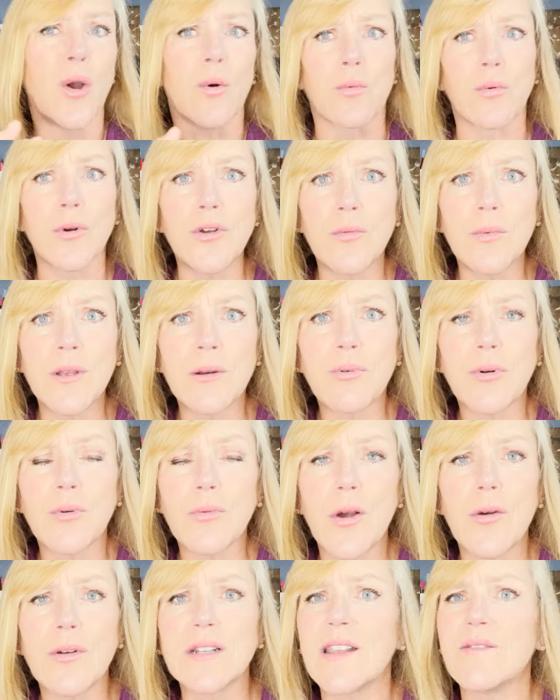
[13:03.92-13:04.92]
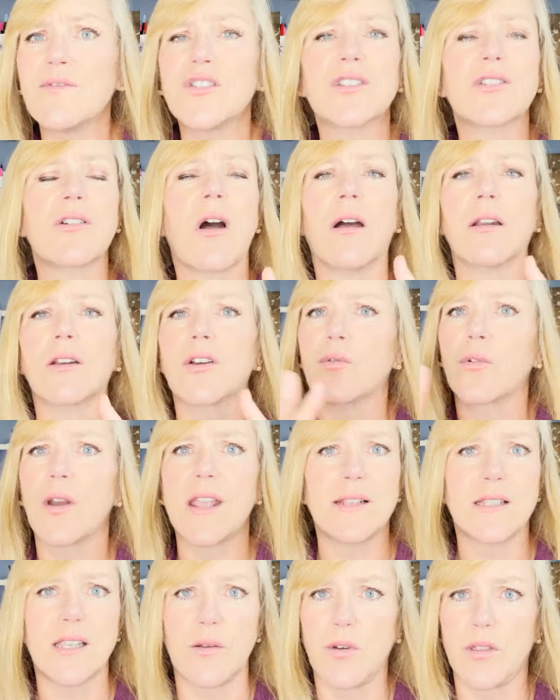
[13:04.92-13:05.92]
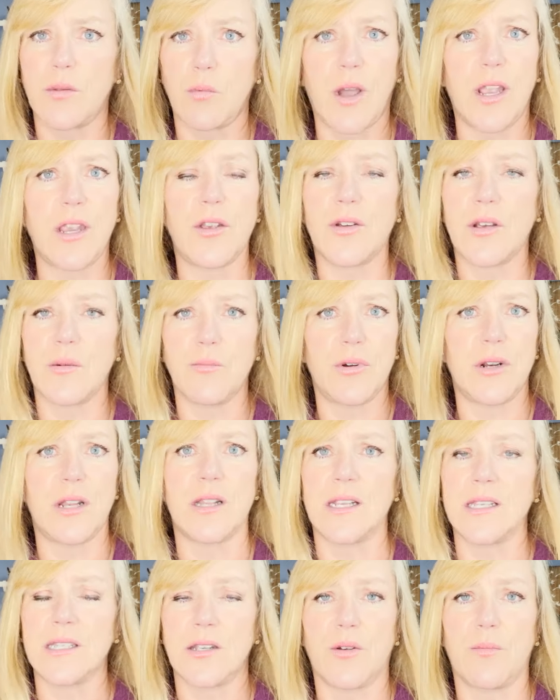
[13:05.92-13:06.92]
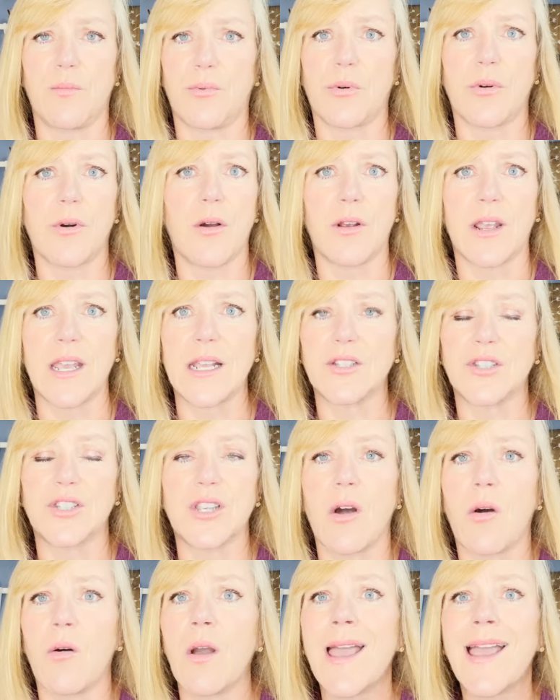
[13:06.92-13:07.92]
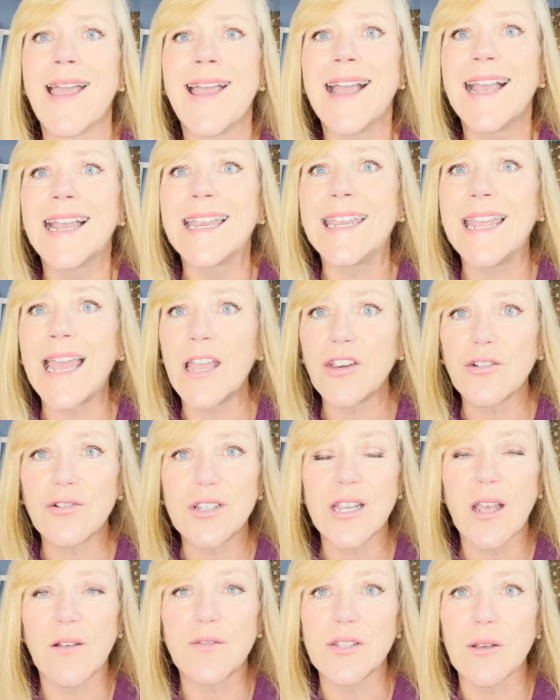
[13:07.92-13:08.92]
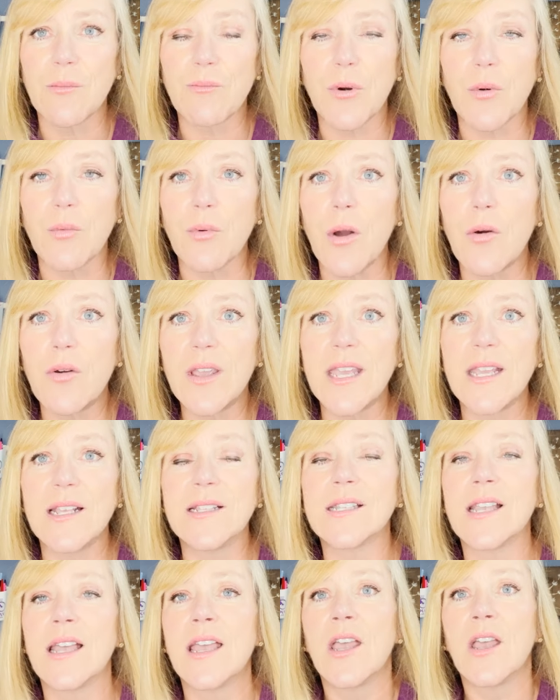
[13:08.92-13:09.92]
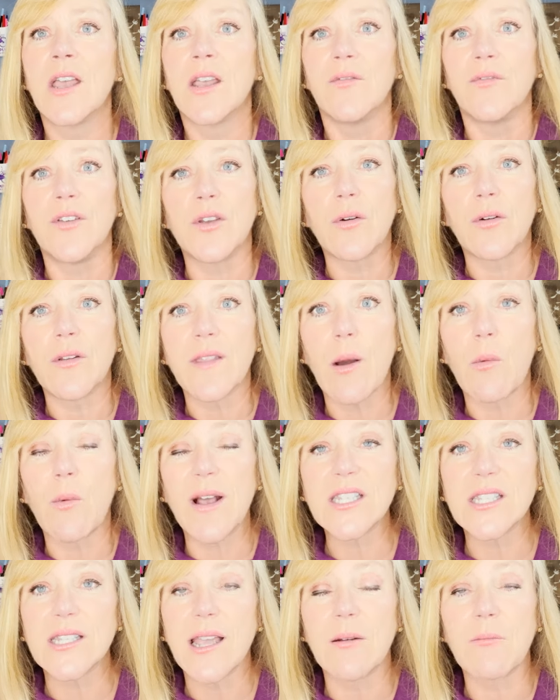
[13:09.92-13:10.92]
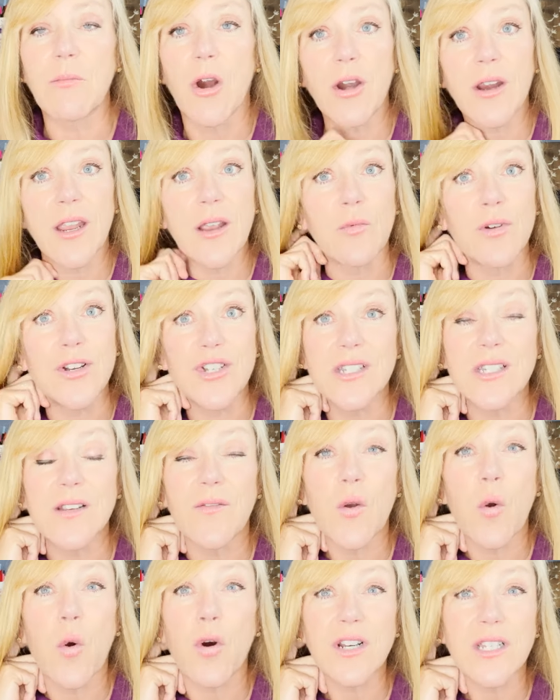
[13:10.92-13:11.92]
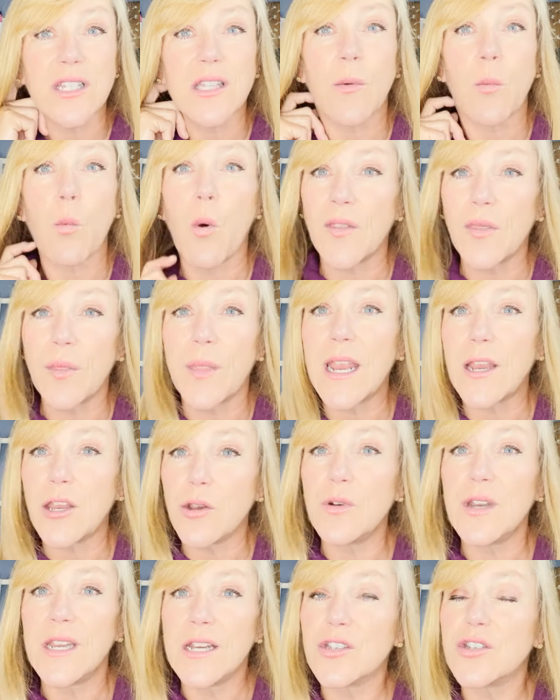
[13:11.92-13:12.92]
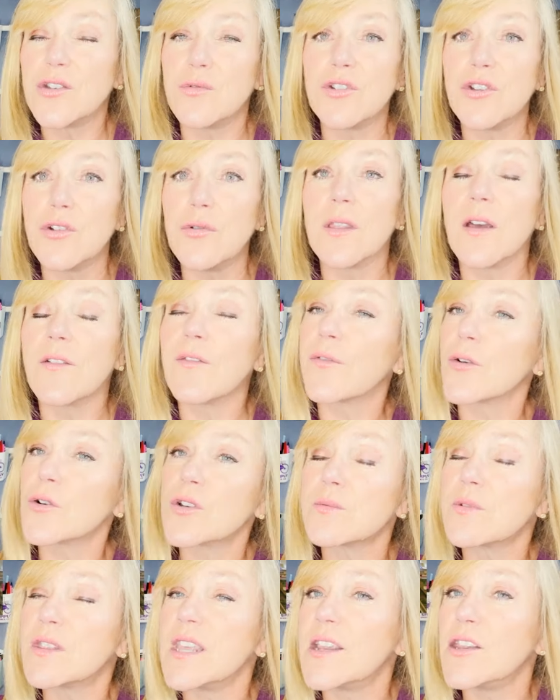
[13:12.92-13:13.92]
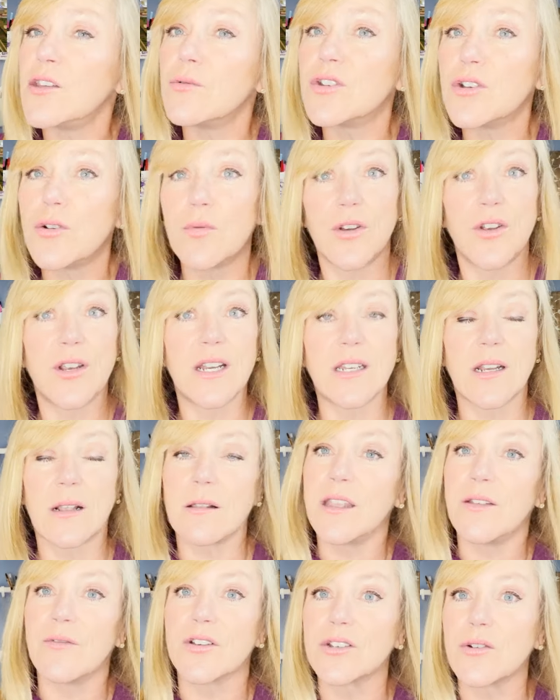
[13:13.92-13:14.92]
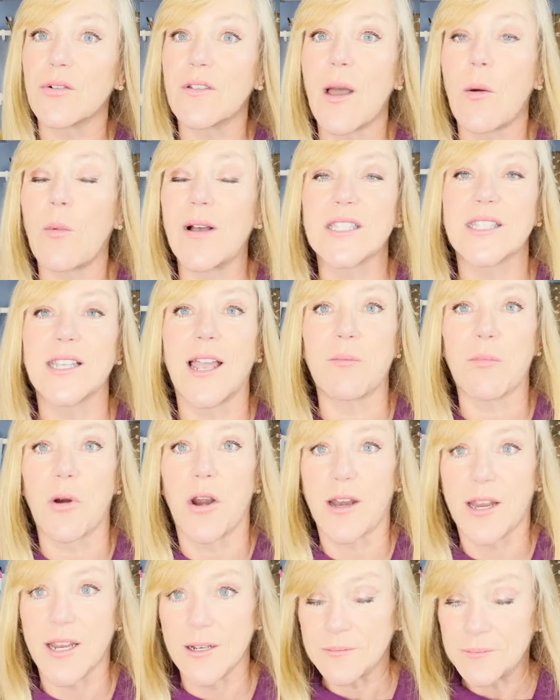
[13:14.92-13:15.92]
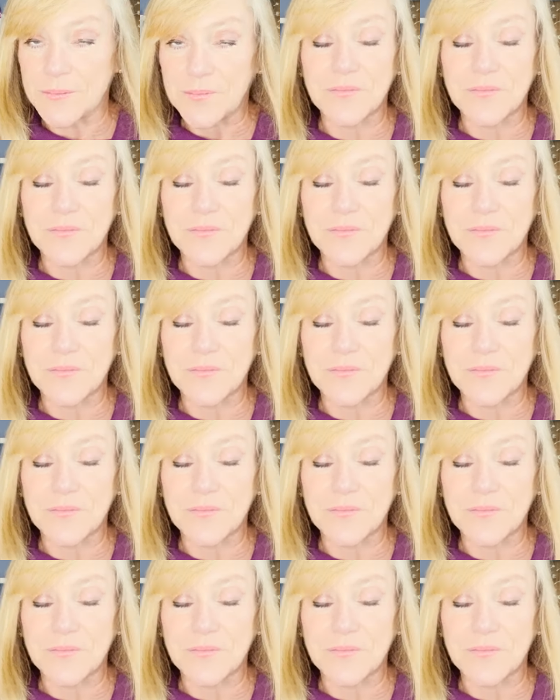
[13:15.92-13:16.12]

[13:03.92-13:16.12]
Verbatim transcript: Reuben pierogies. They've just gone crazy with what you can put in these little pierogies. So get yourself some pierogies. If you go to that West Side Market, which is of course the one thing you need to do, the first thing you do when you get to Cleveland is go to that West Side Market.